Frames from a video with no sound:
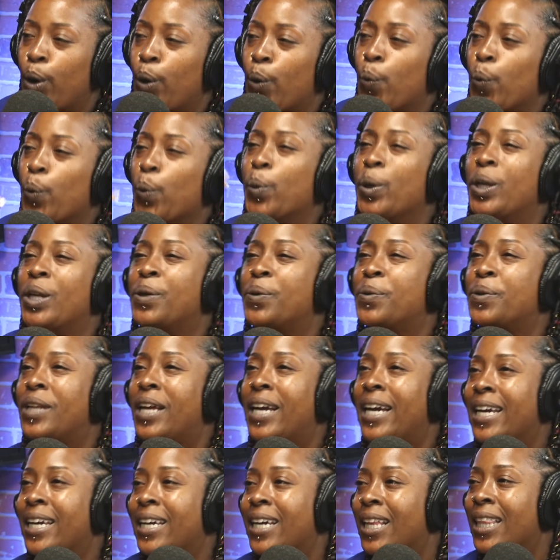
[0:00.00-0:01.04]
We really don't
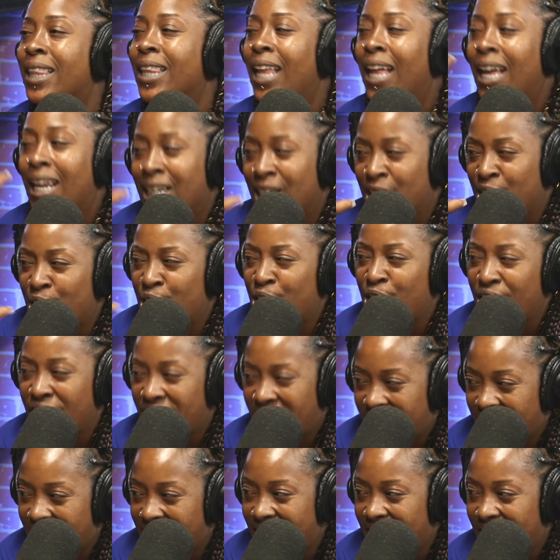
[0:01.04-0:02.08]
like a lot of
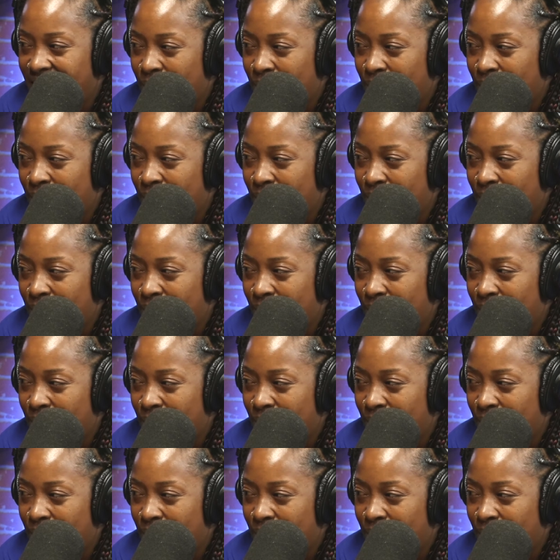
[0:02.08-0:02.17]
shit.